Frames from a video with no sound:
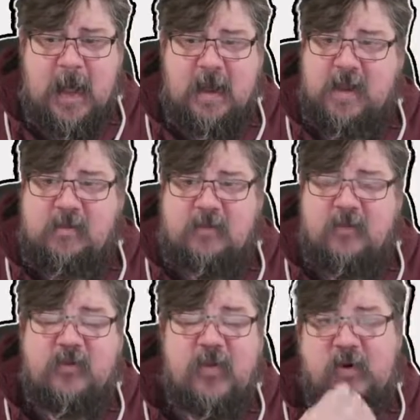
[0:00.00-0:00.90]
And then
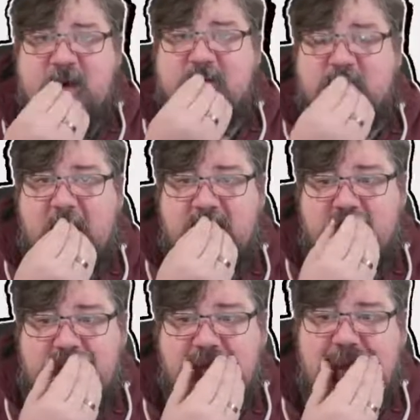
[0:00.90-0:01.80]
configuration
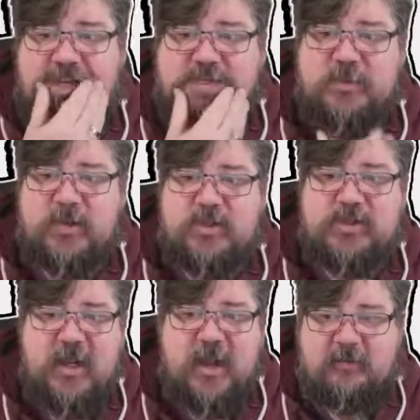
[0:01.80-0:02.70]
platforms like Ansible,
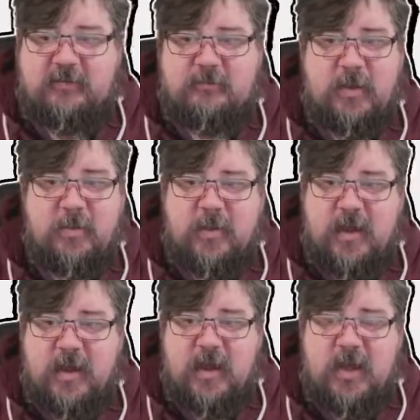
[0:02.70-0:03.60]
Chef, Puppet.